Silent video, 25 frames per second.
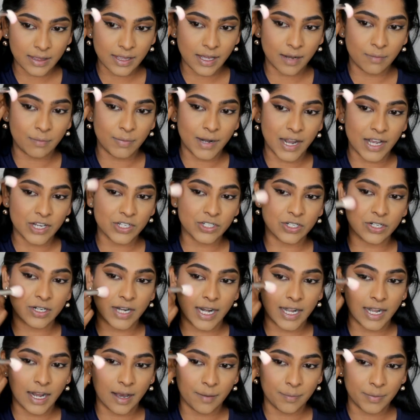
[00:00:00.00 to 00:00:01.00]
that blush
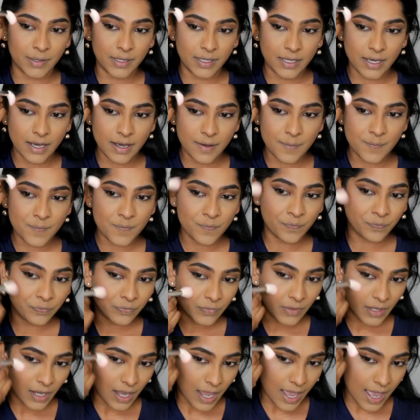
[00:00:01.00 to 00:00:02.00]
right up here,
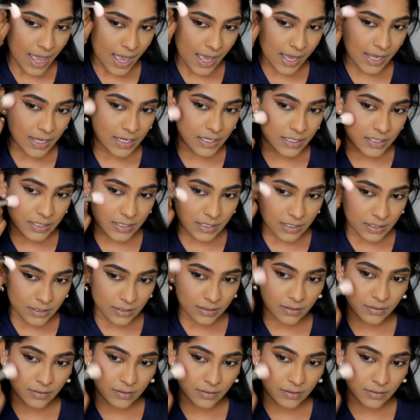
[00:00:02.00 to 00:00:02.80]
and